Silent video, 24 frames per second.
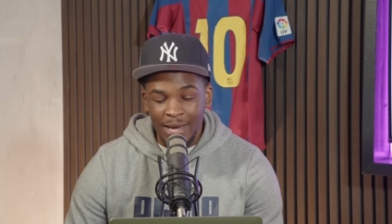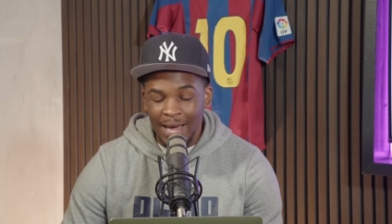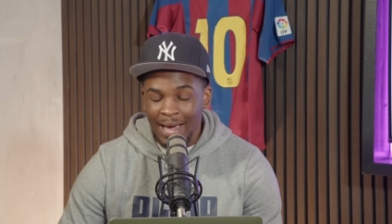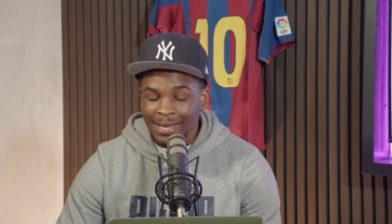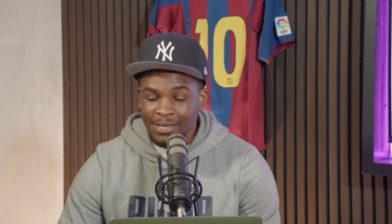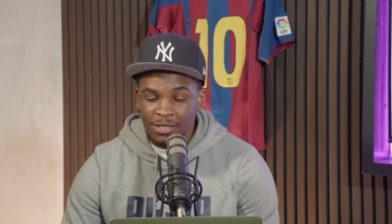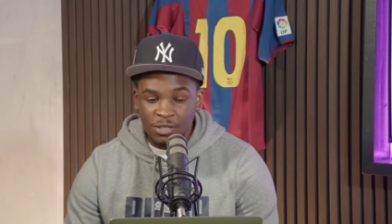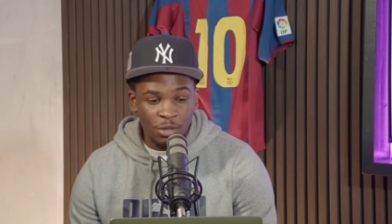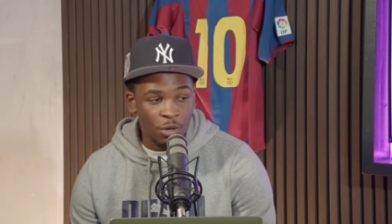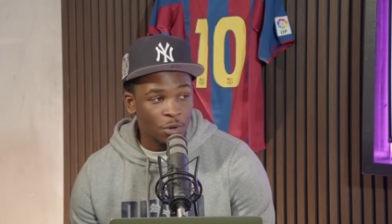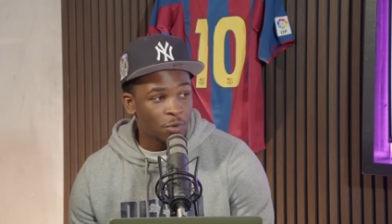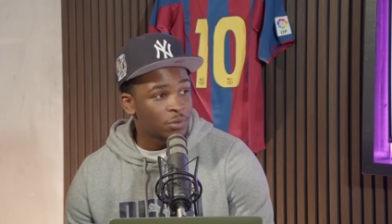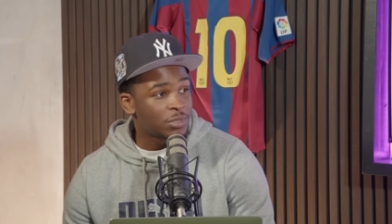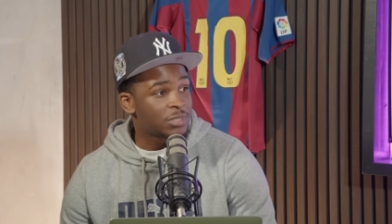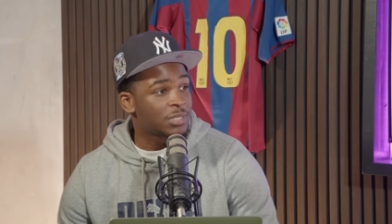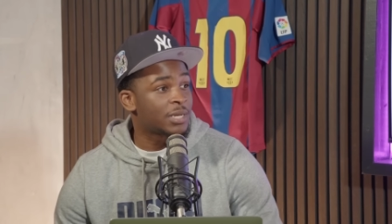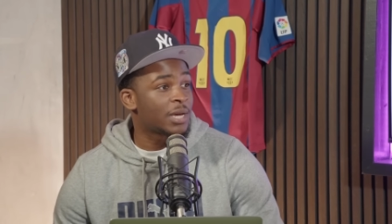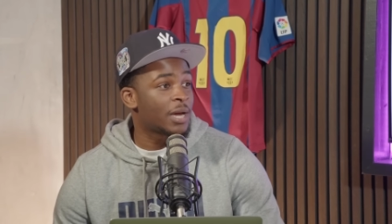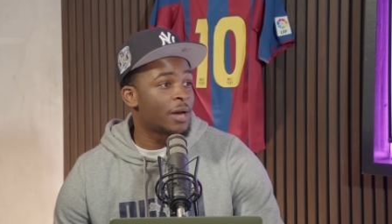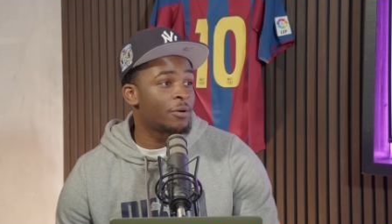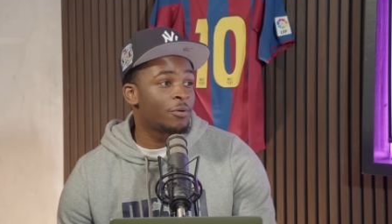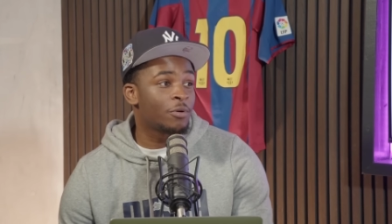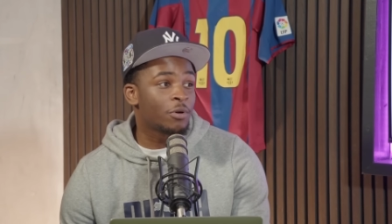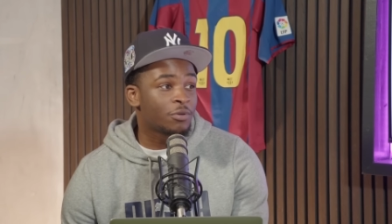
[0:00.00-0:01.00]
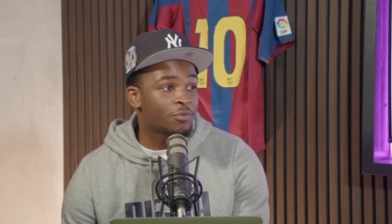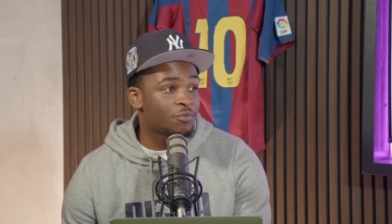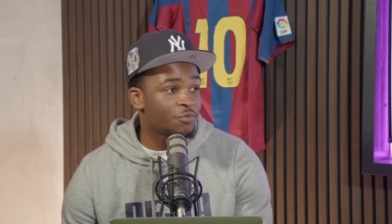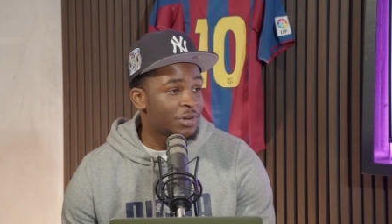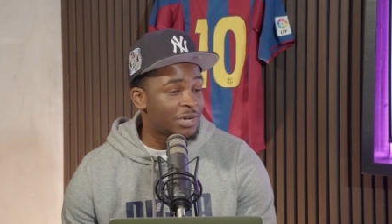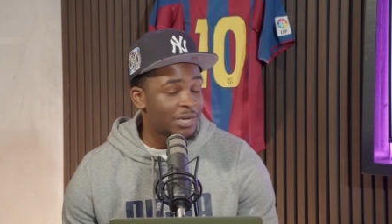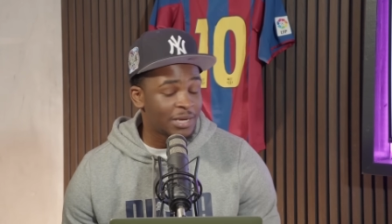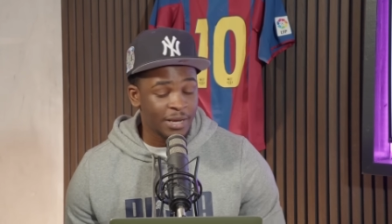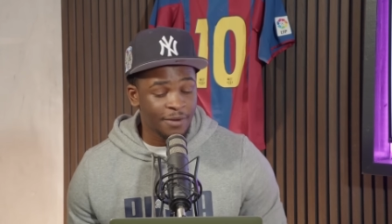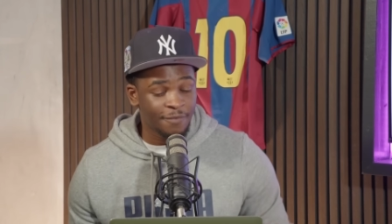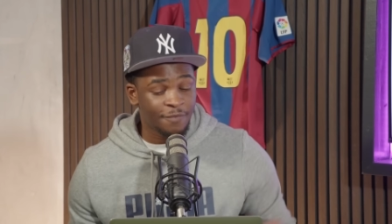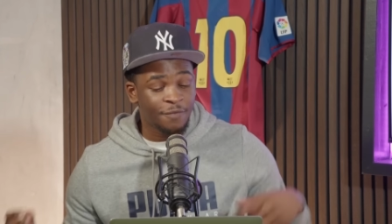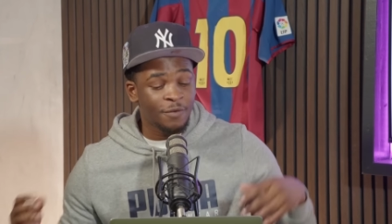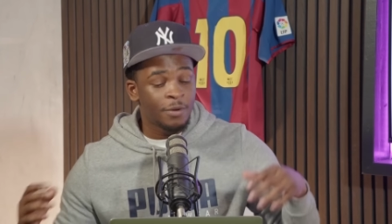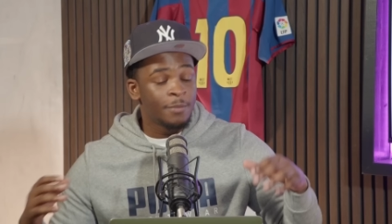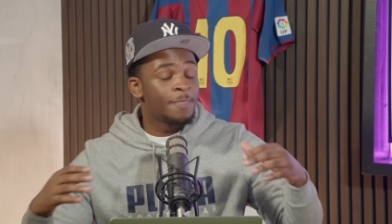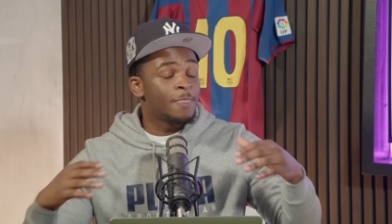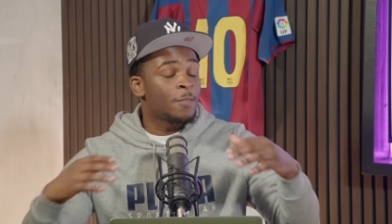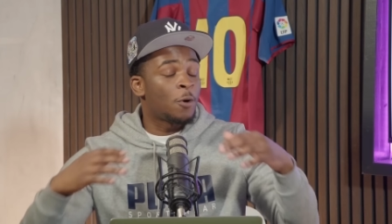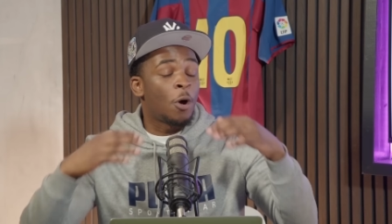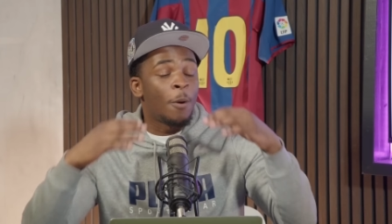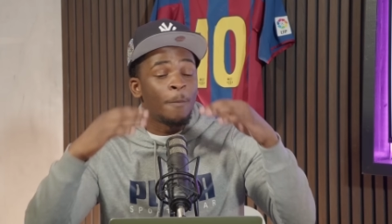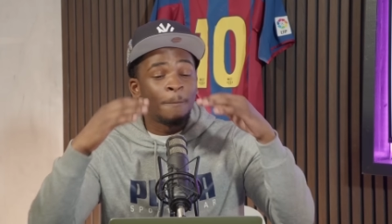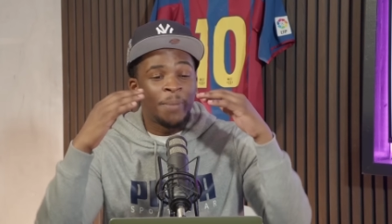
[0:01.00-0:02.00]
Eto'o, Thierry Henry.
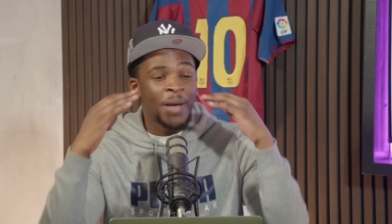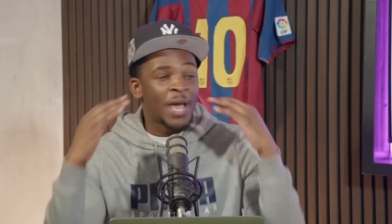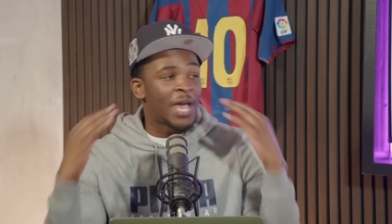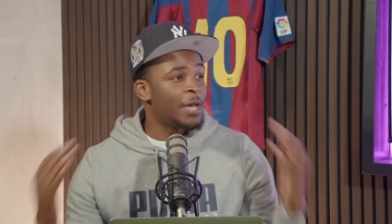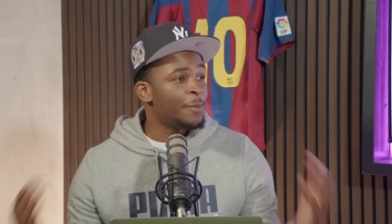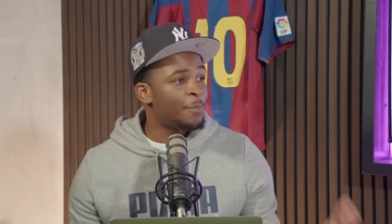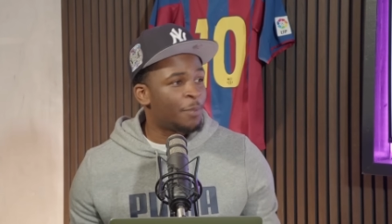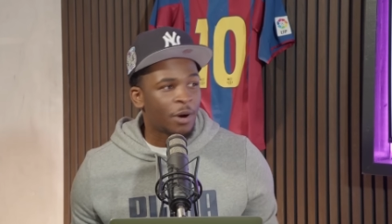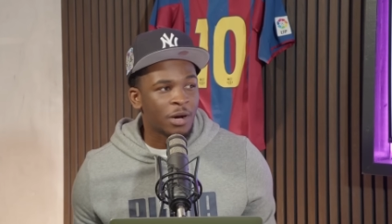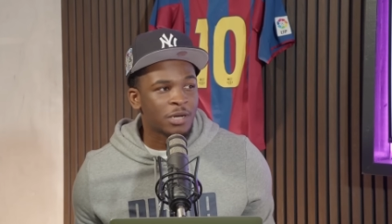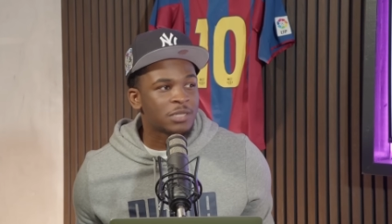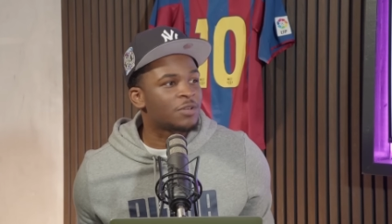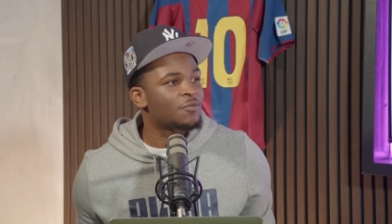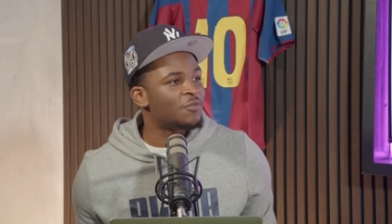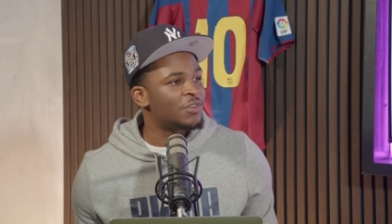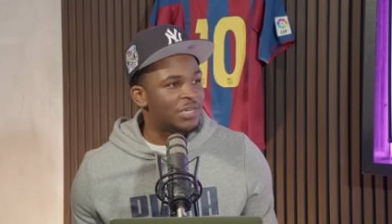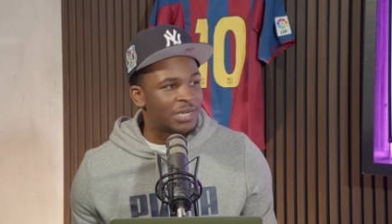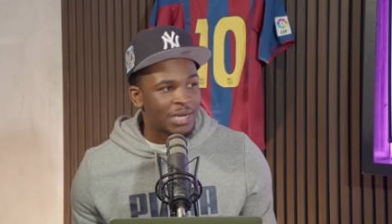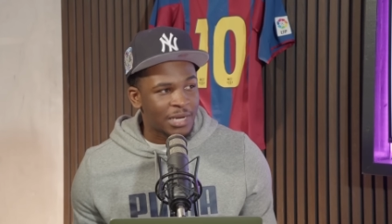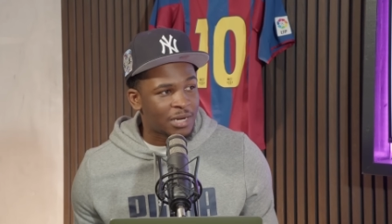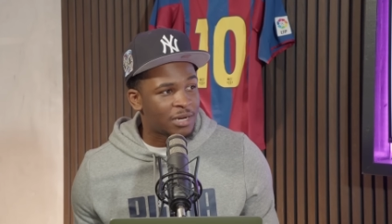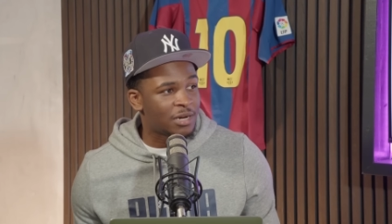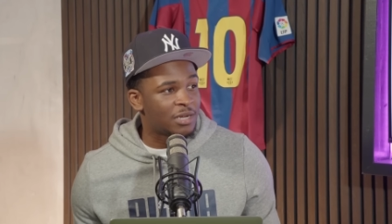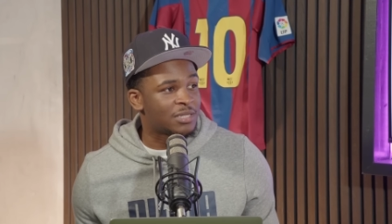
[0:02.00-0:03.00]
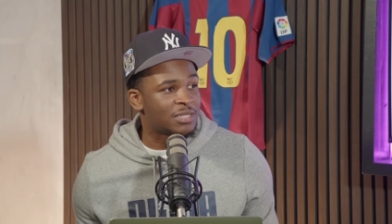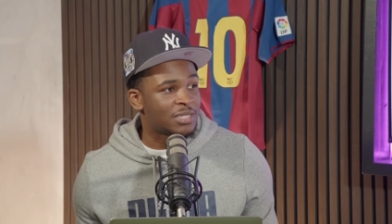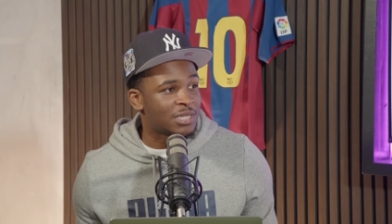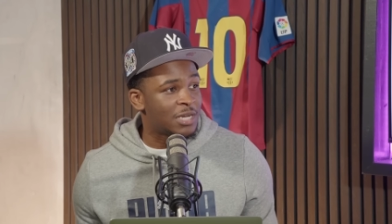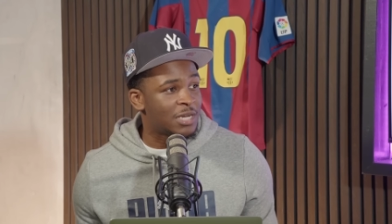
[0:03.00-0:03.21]
On paper, it's a ridiculous. That was a